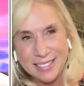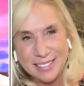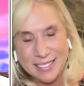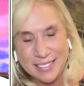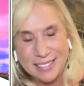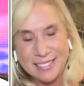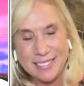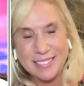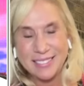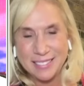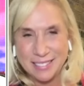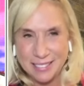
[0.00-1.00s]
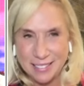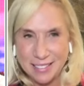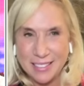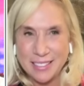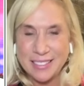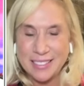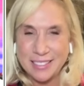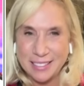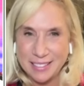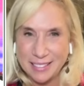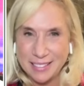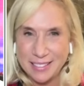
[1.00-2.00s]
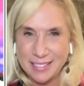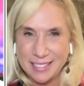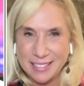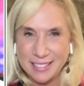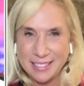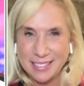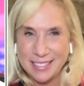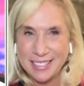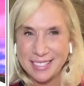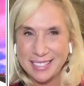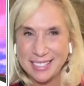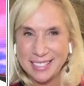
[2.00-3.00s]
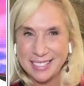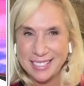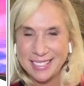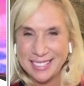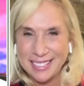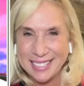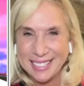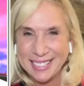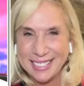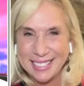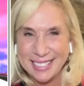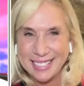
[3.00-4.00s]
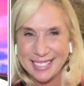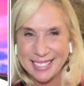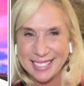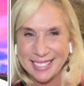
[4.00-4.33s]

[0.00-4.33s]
(silent)